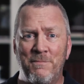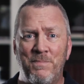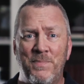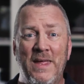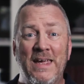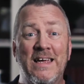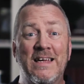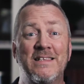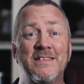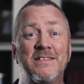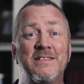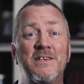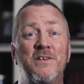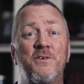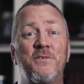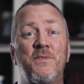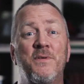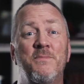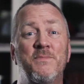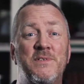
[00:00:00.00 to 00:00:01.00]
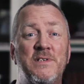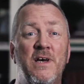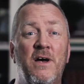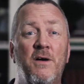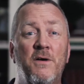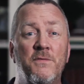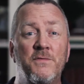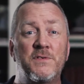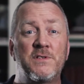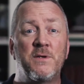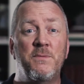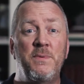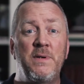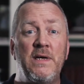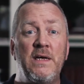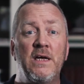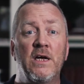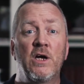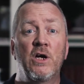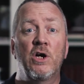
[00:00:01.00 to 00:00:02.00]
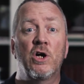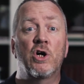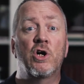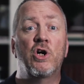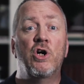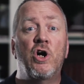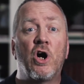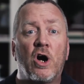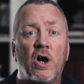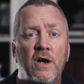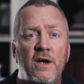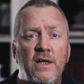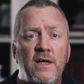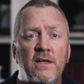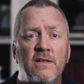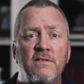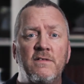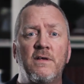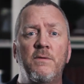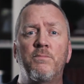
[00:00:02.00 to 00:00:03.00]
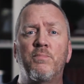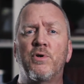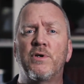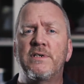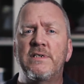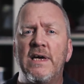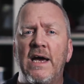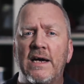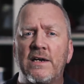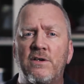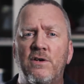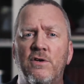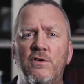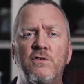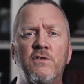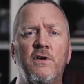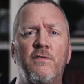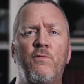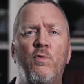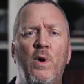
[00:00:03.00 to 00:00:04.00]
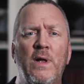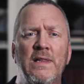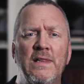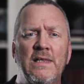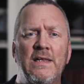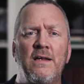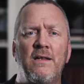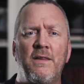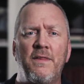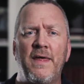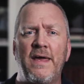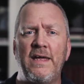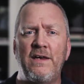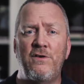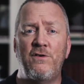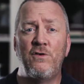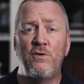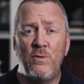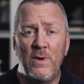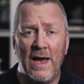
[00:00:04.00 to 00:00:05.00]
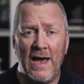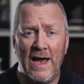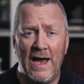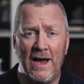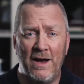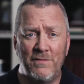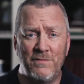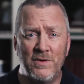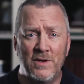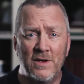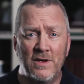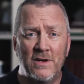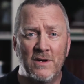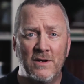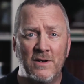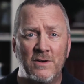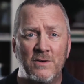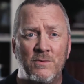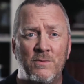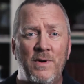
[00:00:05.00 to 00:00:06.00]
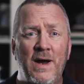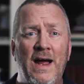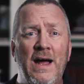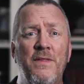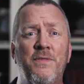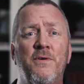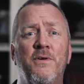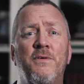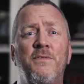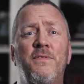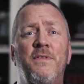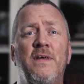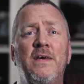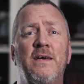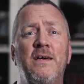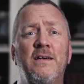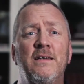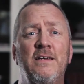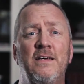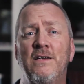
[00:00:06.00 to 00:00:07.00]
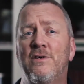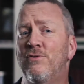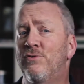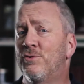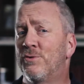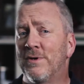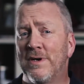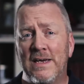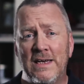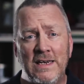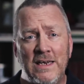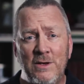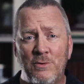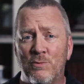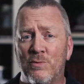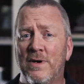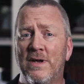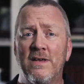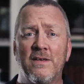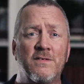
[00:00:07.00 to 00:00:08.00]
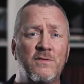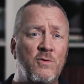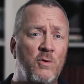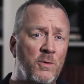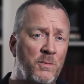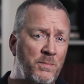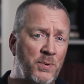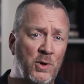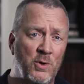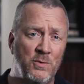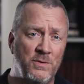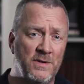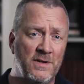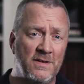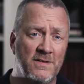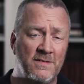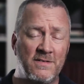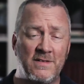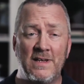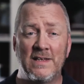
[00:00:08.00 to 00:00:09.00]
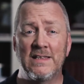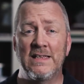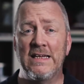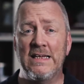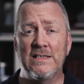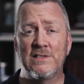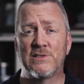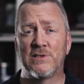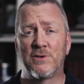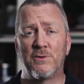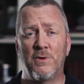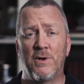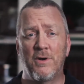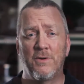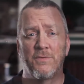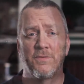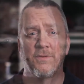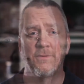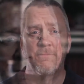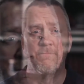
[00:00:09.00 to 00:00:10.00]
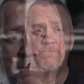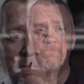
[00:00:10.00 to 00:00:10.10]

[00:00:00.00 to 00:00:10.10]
They consider themselves to be guardians and protectors of what little they do have, rather than endure any risk or boldness that leads to growth.